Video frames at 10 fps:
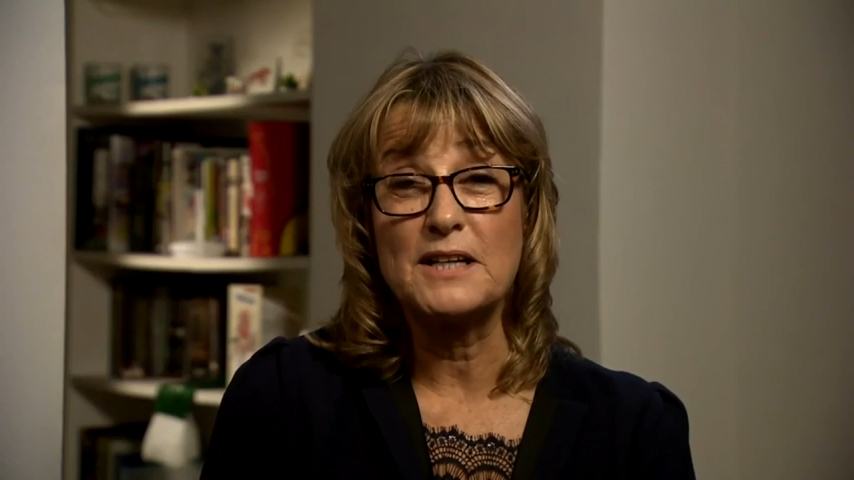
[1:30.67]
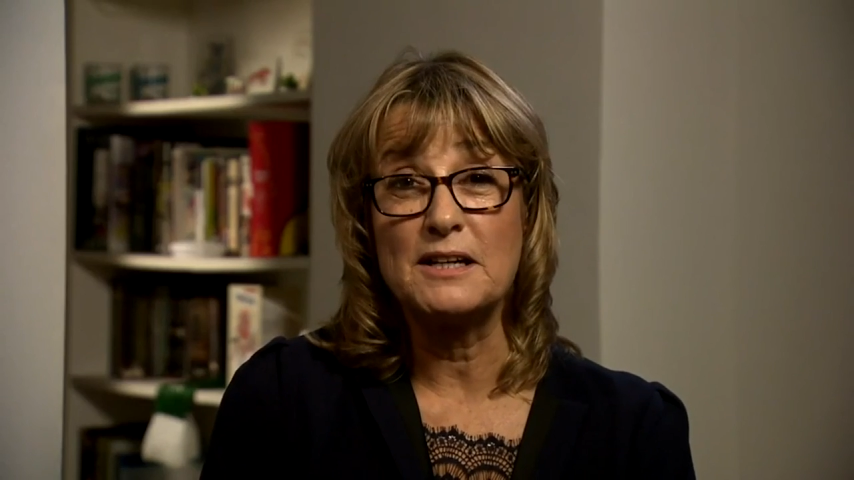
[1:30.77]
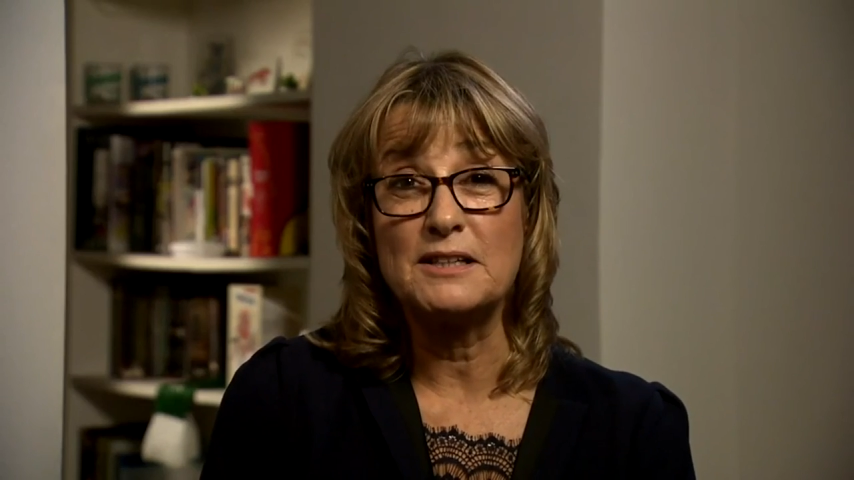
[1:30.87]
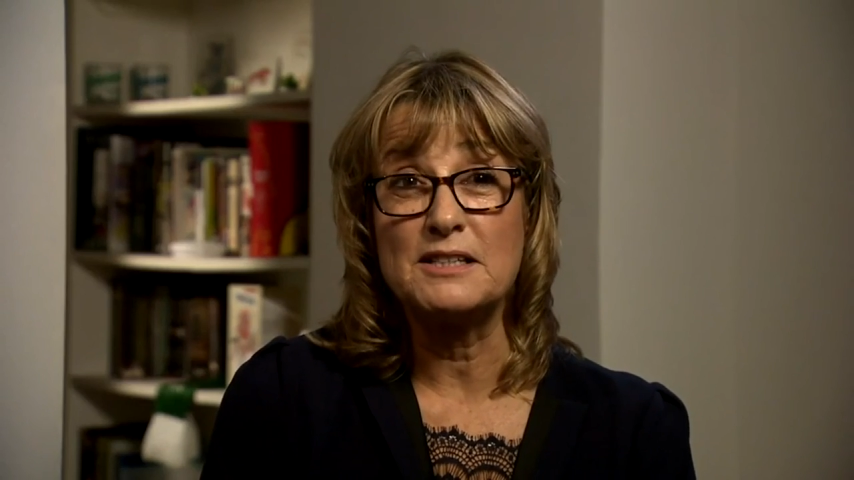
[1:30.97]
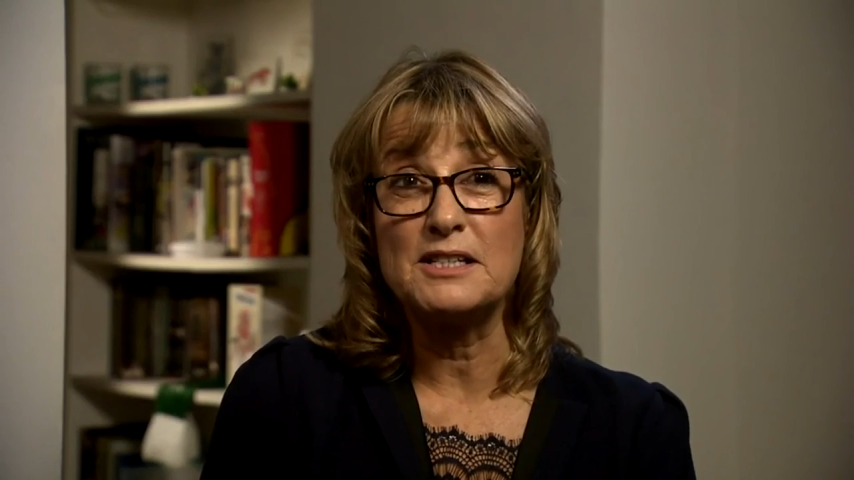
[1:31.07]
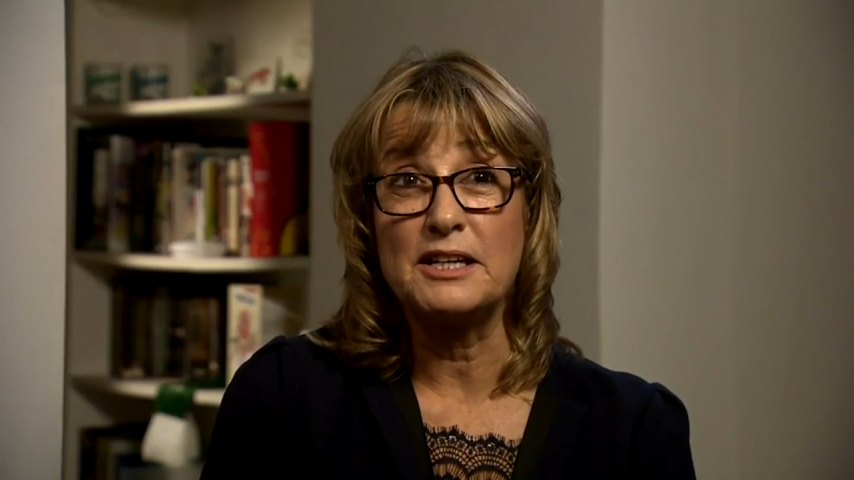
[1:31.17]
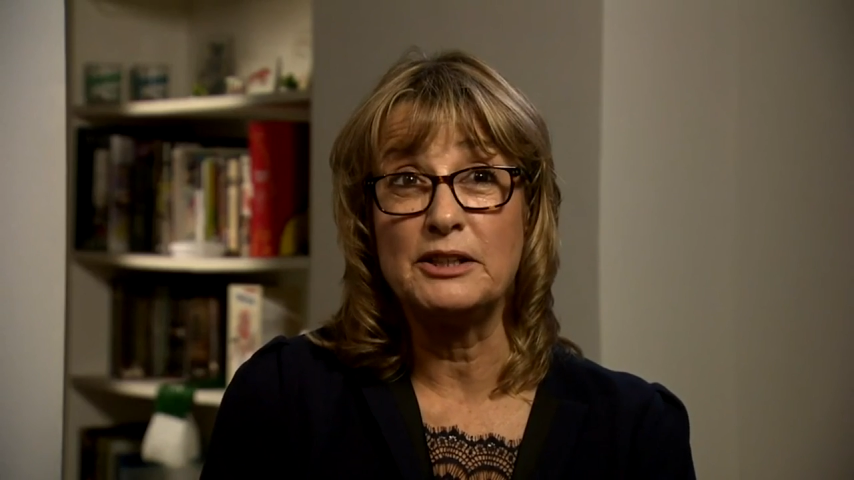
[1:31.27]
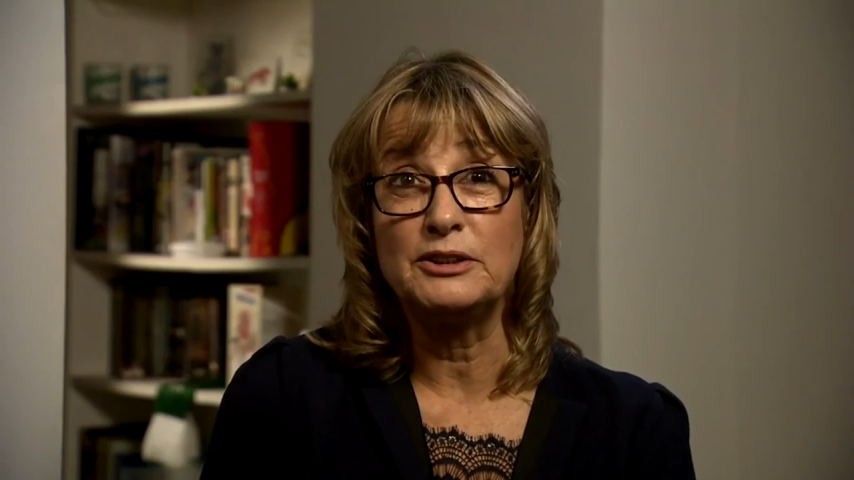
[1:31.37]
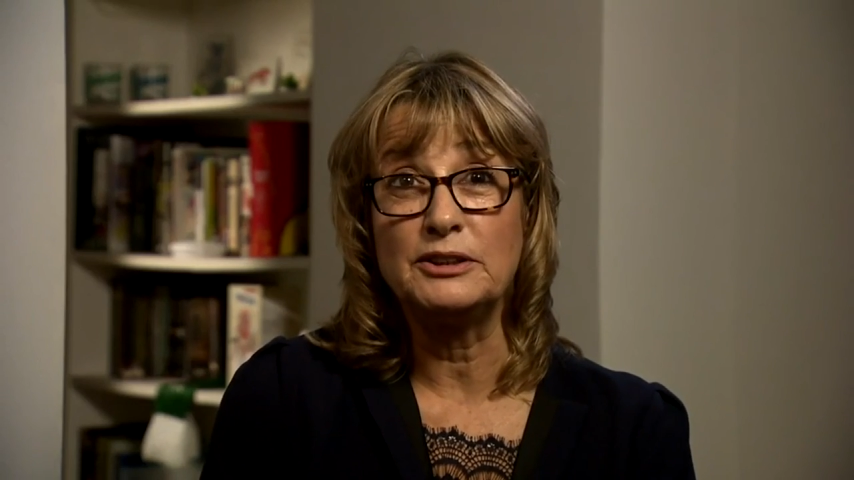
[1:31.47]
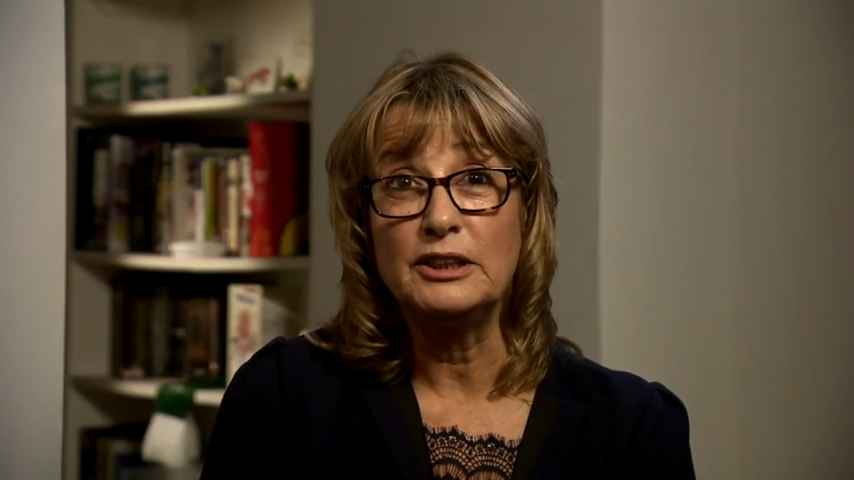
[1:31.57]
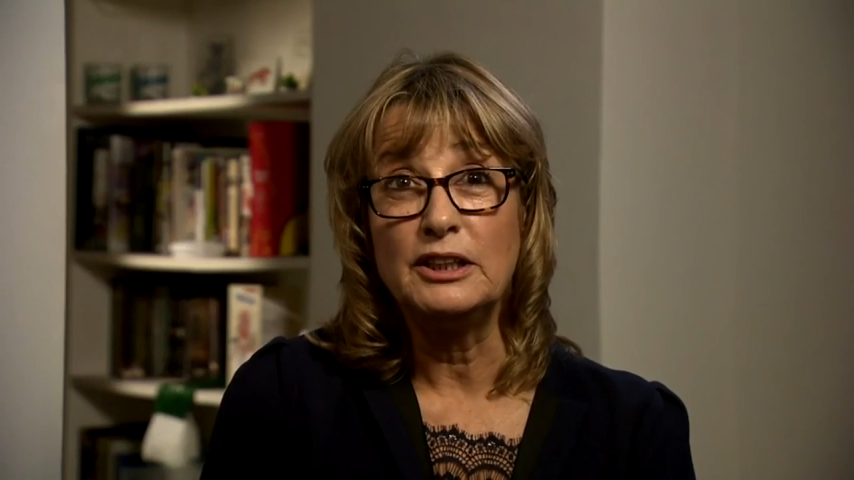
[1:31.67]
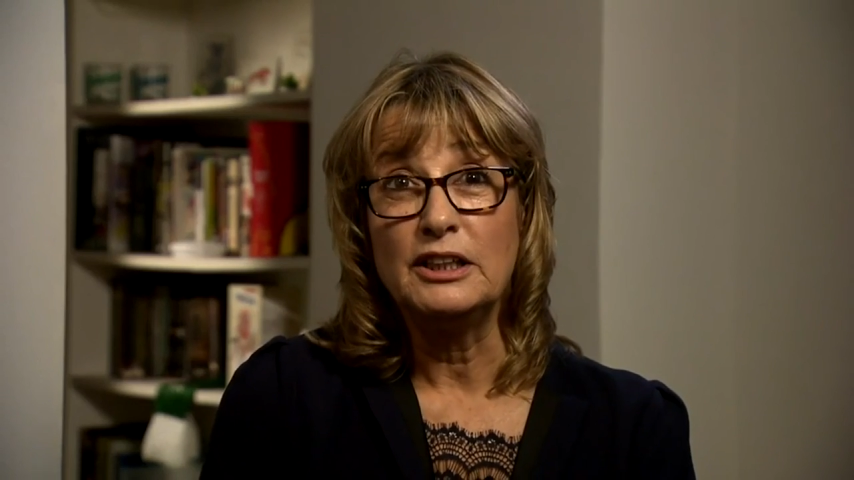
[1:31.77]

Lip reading: Until